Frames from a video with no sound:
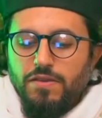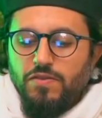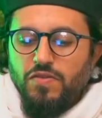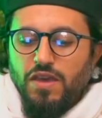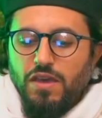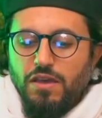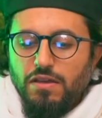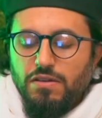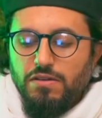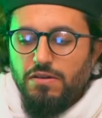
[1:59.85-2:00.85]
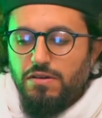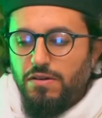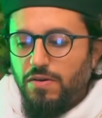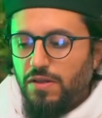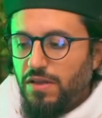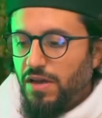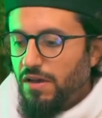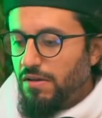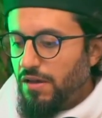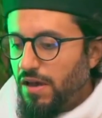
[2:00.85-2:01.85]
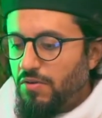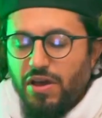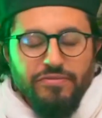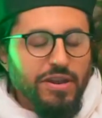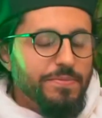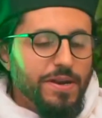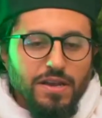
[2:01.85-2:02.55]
saying, Oh Allah, I don't have anybody